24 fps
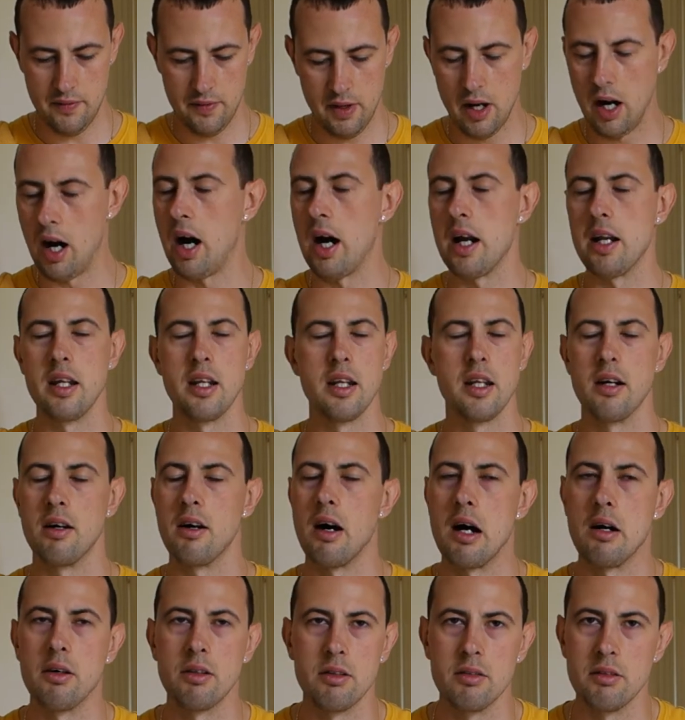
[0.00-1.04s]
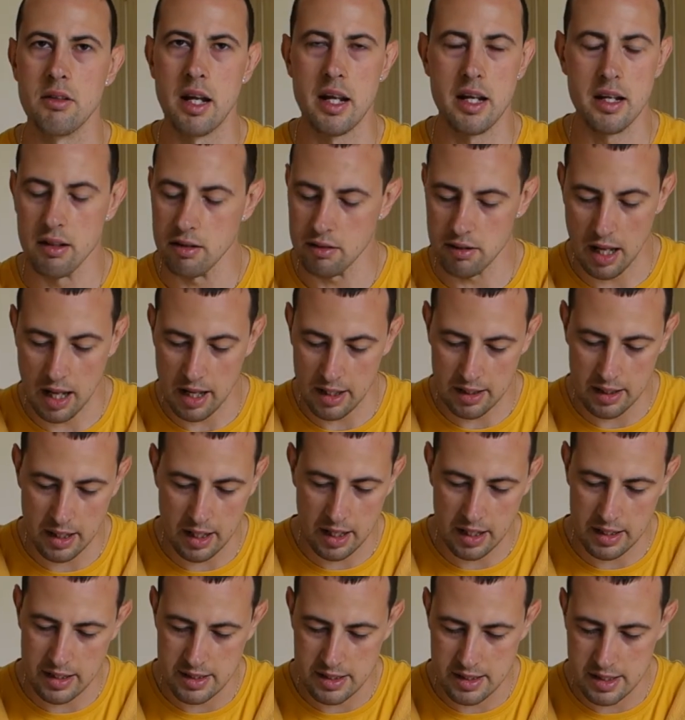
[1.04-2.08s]
I don't know how do they do that.
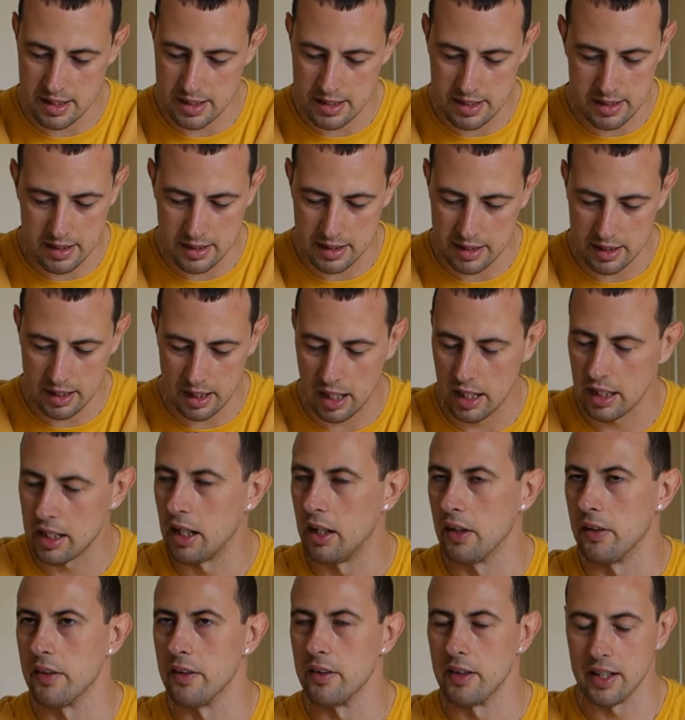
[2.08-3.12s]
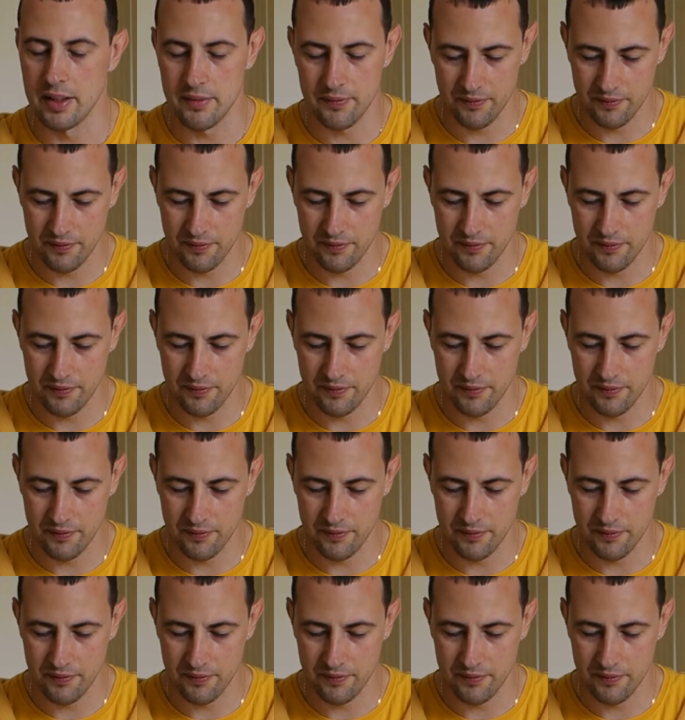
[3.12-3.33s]
It's just, I can't do it.